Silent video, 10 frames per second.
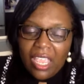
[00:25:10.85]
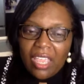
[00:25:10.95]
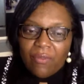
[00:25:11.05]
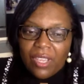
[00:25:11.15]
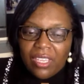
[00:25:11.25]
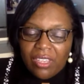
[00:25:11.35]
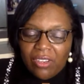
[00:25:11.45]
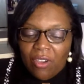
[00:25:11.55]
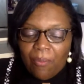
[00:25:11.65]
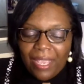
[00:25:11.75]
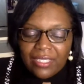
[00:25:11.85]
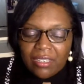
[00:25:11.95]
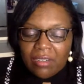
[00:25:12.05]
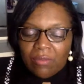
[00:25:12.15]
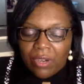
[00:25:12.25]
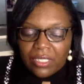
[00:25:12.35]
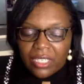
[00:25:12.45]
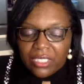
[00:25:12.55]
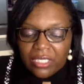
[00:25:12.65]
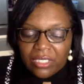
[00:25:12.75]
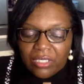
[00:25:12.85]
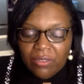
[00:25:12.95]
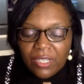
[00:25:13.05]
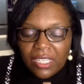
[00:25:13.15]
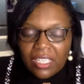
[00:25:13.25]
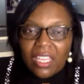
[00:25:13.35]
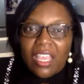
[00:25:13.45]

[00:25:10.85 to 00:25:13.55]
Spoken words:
and based on the work that she's doing,